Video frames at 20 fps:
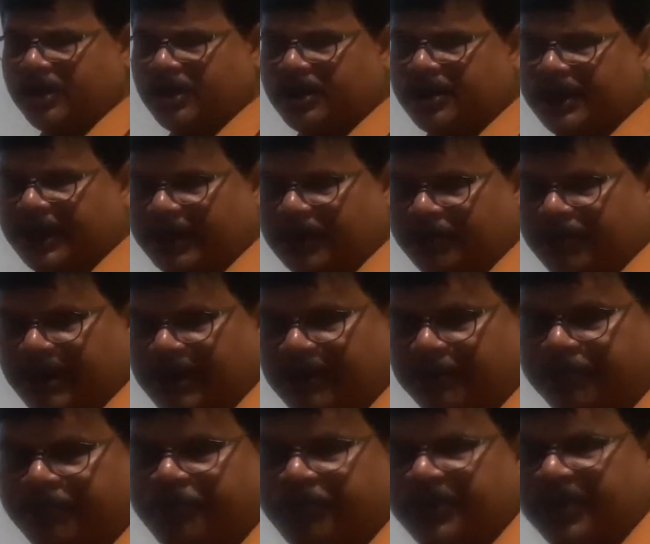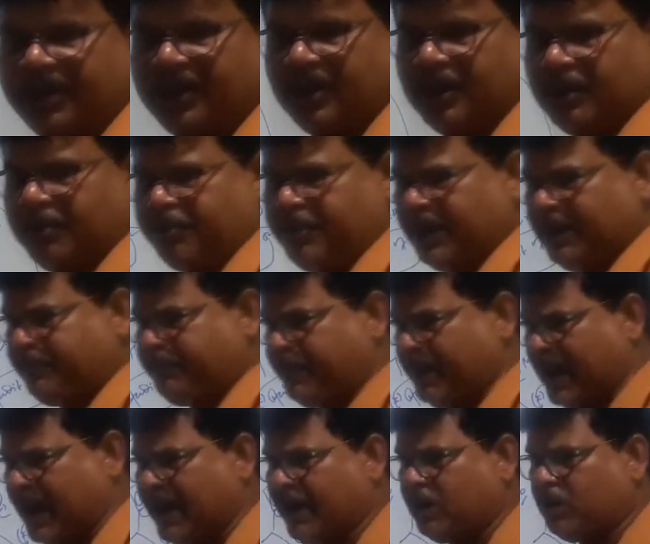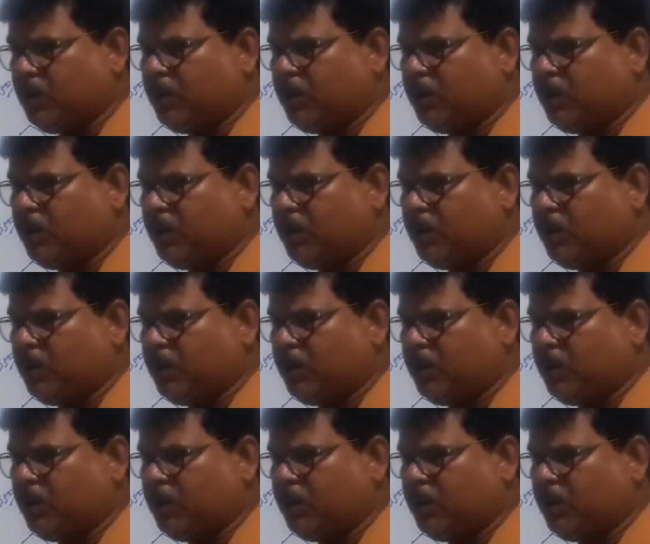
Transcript: Getting well? But prior to